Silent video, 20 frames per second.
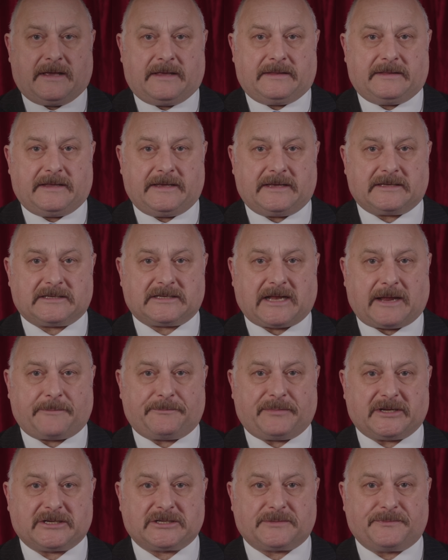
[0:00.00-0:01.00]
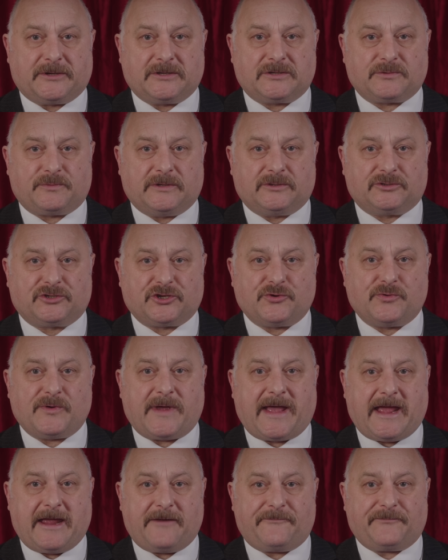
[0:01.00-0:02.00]
The establishment will do
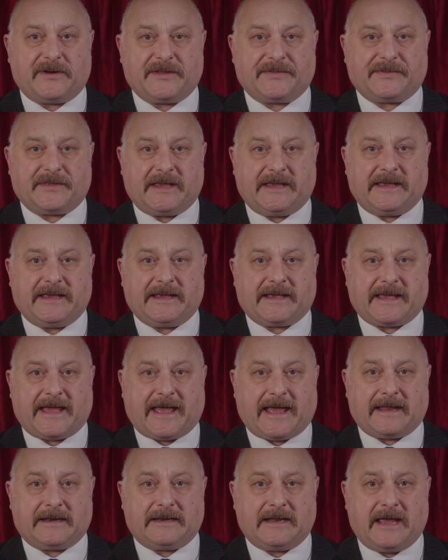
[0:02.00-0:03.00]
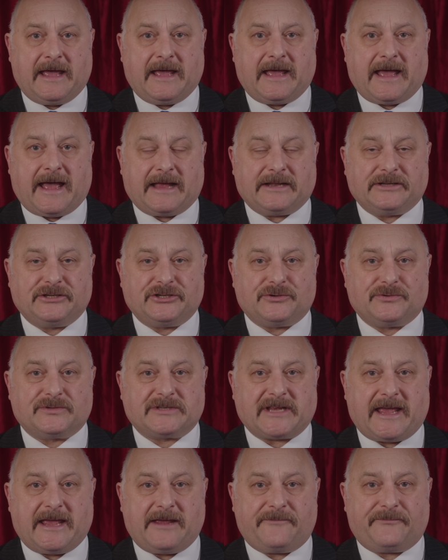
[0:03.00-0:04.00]
everything it can and
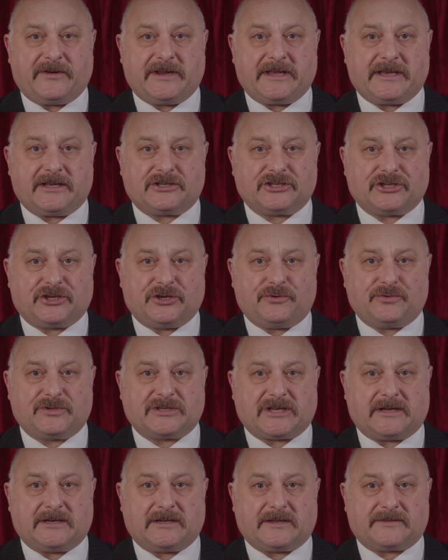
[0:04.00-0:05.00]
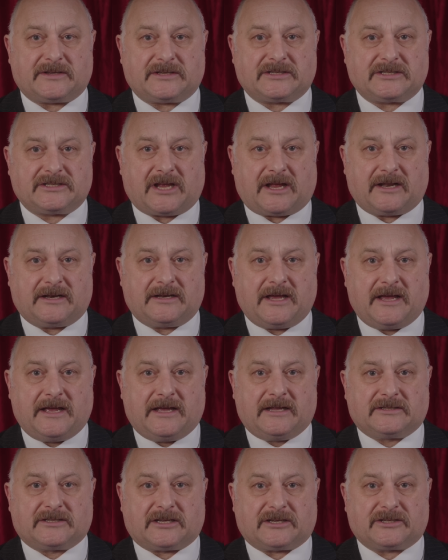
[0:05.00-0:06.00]
use every excuse under the sun
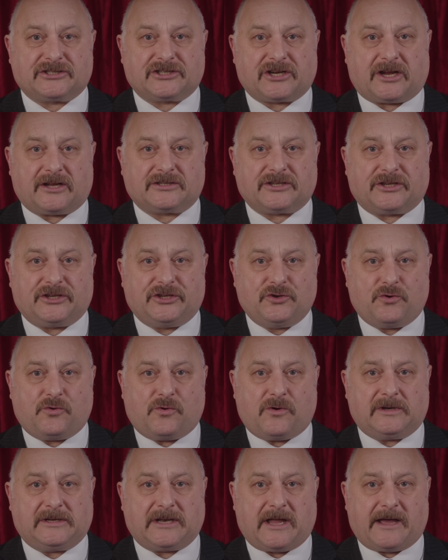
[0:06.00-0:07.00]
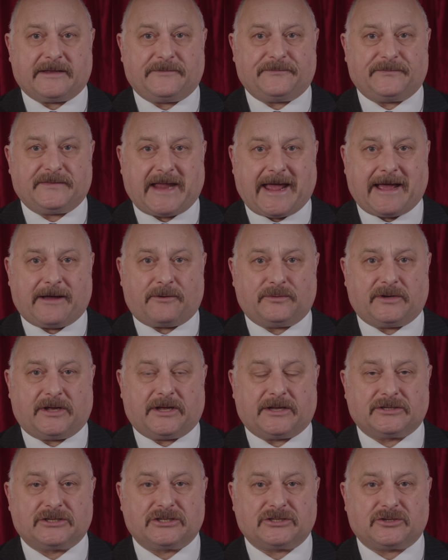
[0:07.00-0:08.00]
to shut your life down
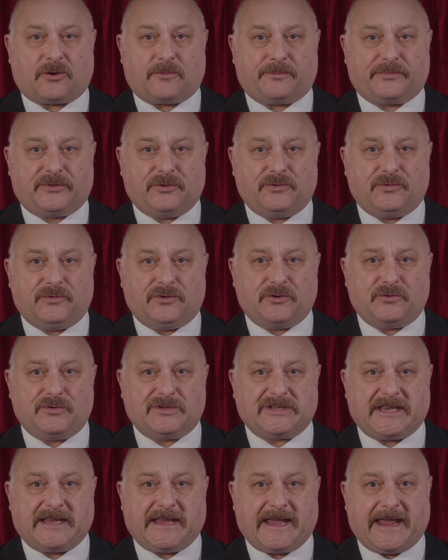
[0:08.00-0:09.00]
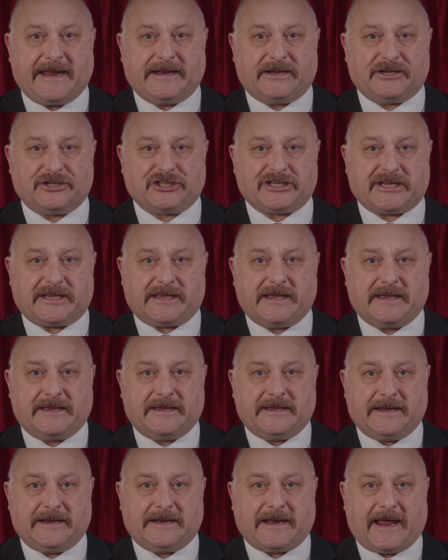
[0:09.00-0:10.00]
and stop you using energy
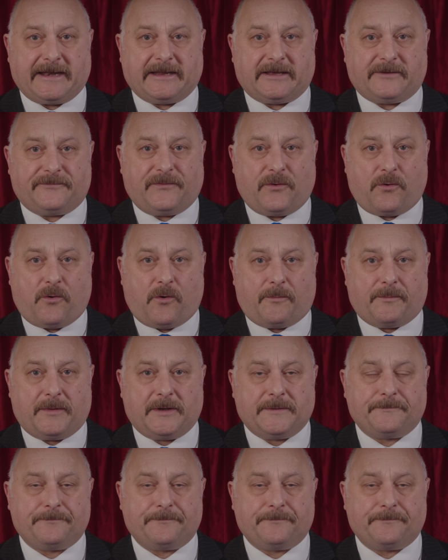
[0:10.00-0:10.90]
in any form.